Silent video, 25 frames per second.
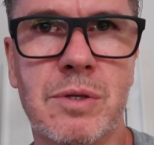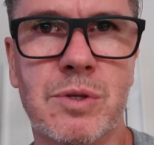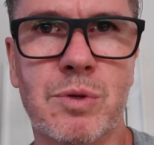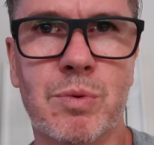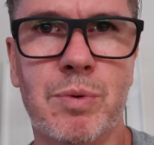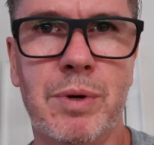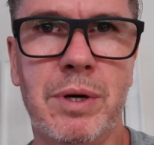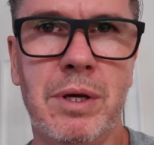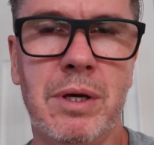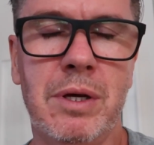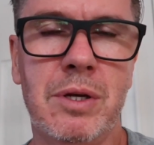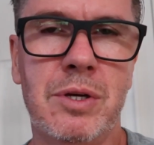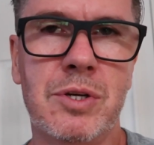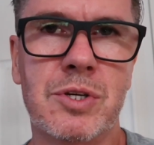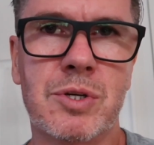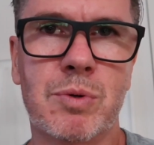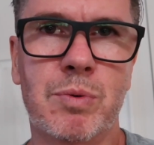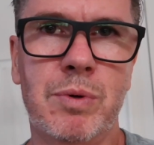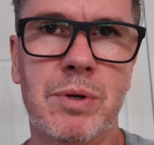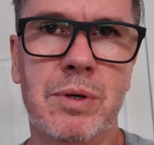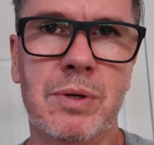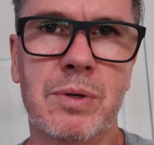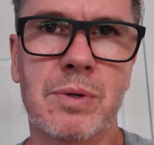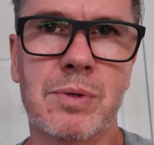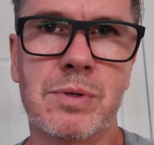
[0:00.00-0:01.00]
The 20-inch
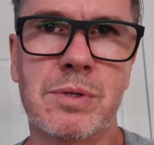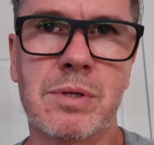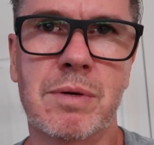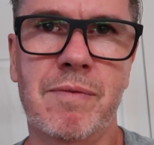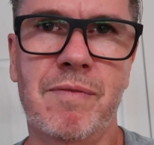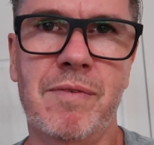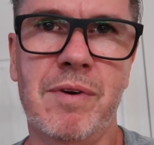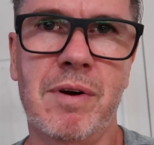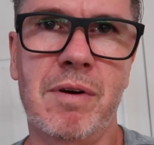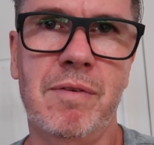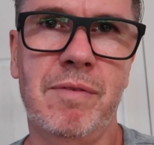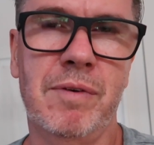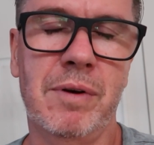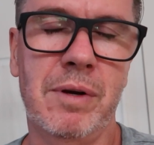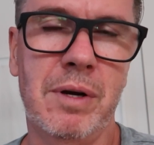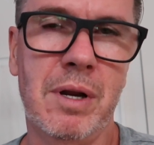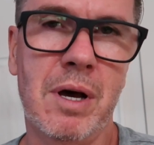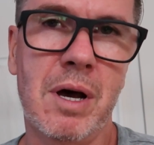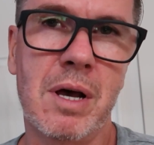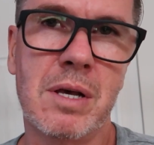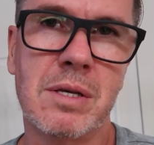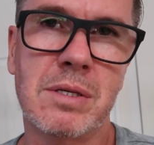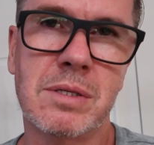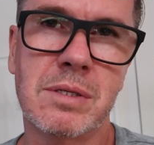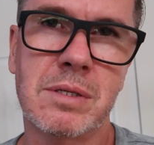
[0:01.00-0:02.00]
wheels are very, very
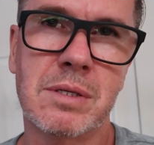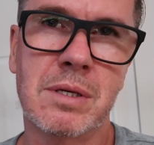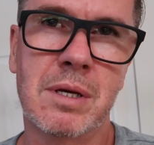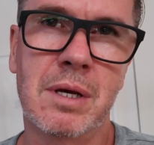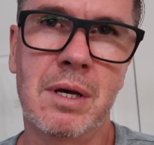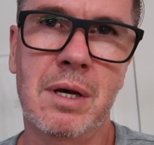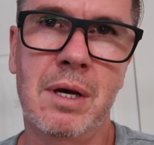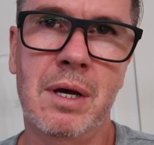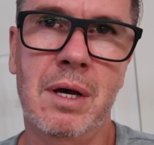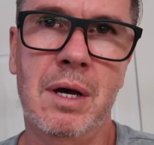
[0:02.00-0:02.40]
nice.